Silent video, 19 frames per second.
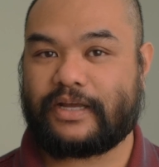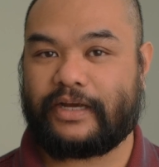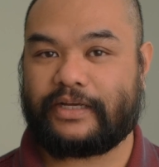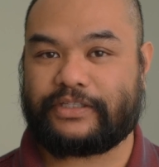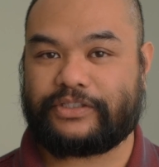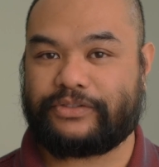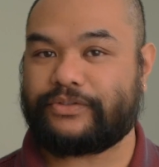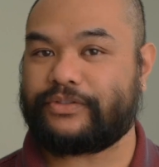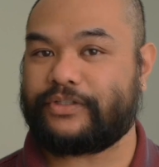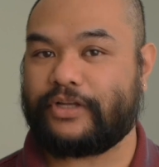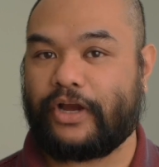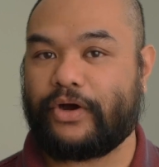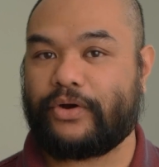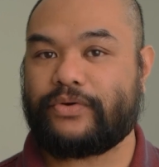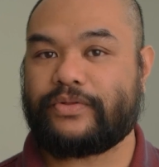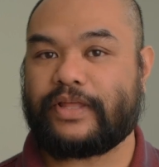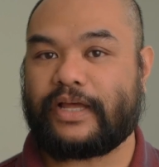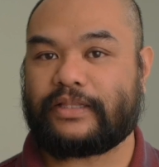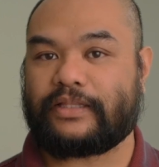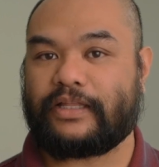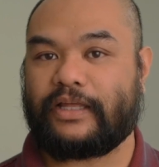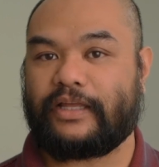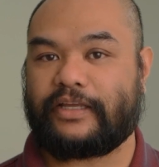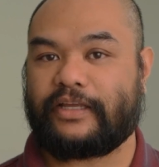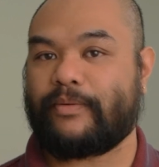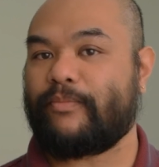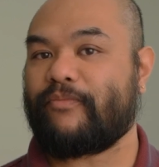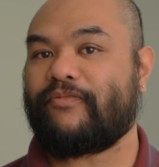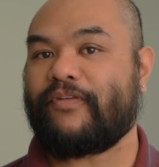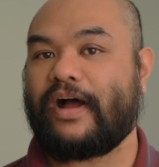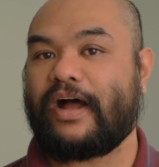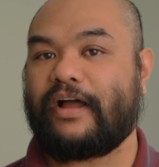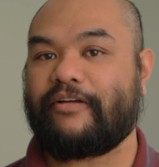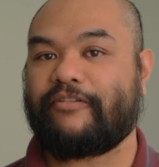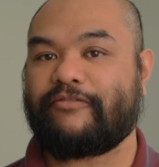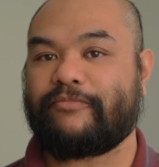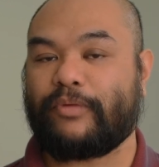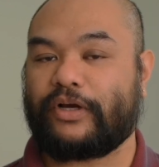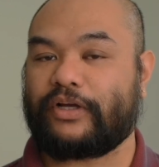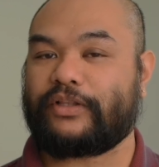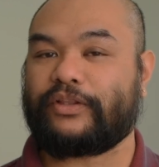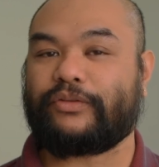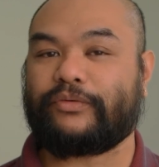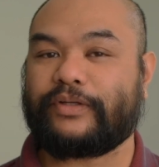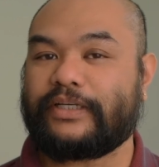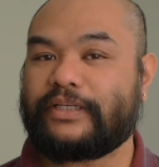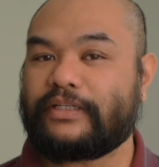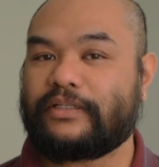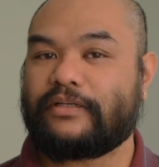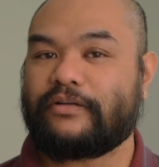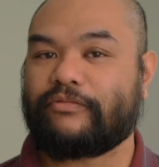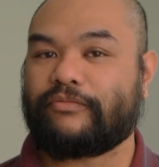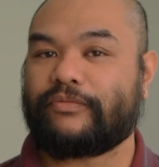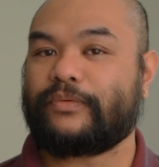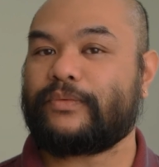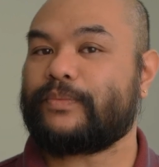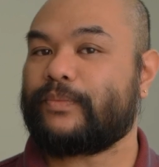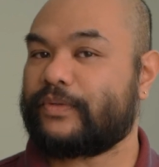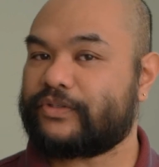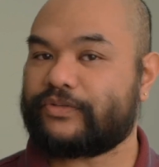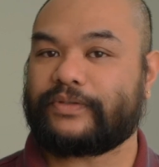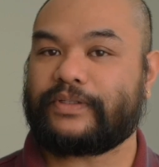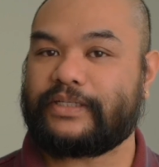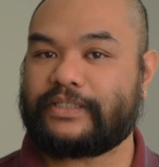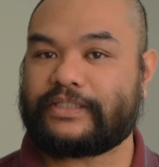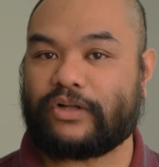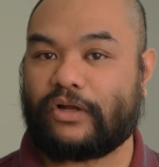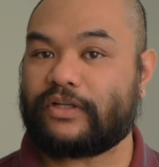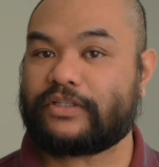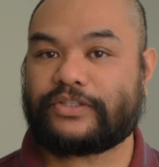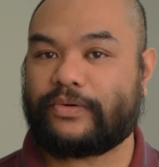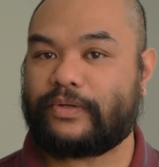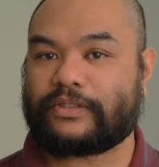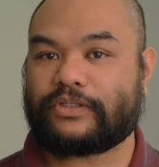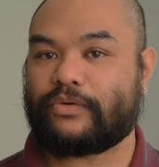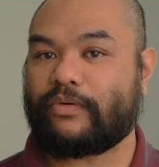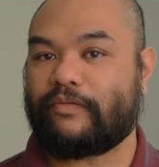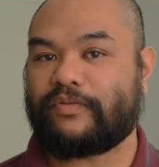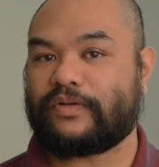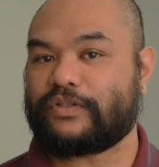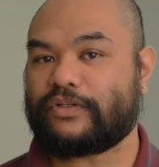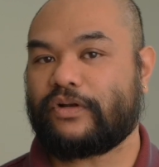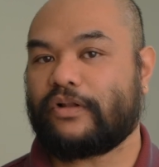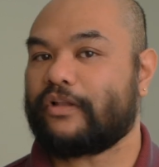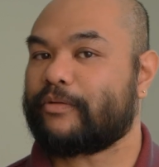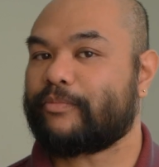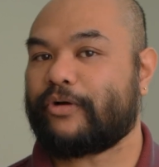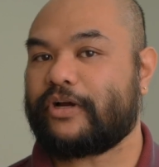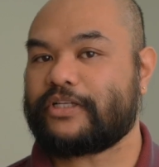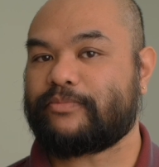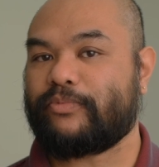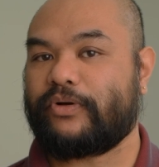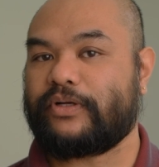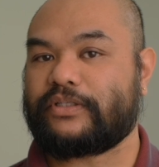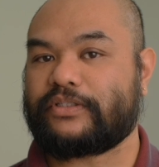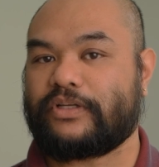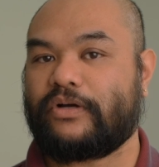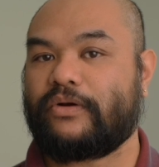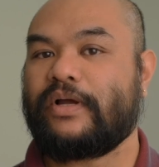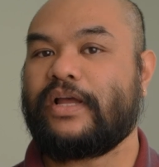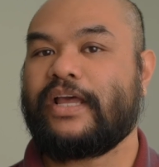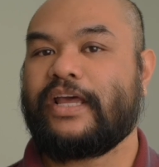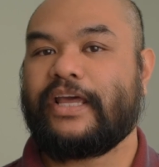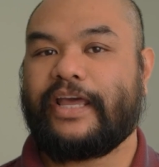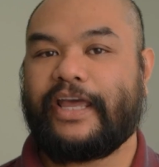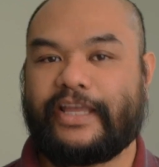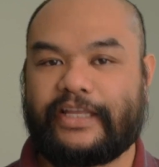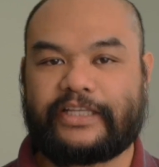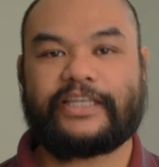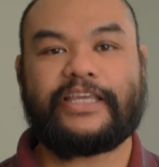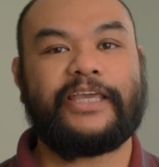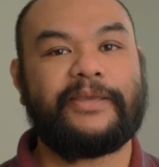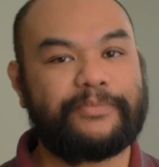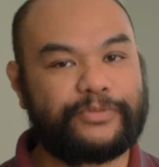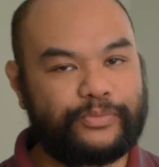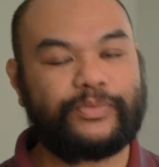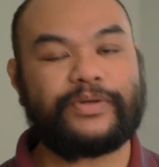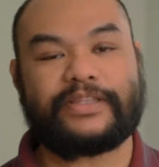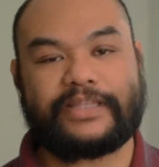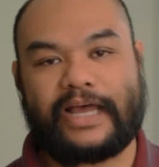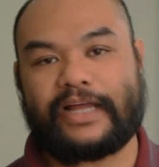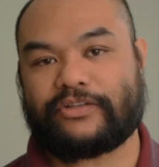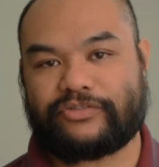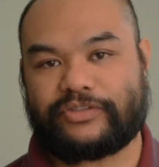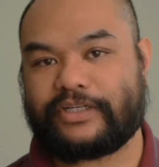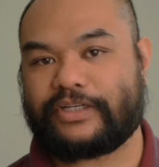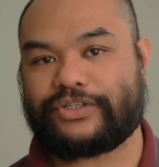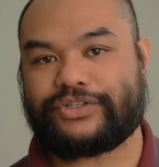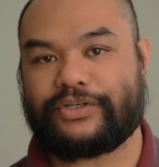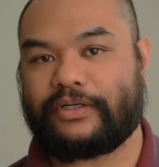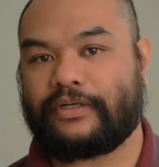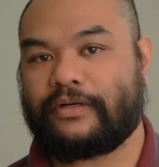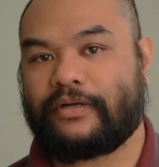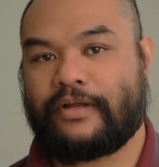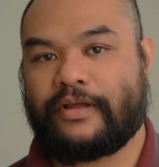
I do know that the EM5 Mark III was released also at $1,200 price point, so it keeps with that tradition.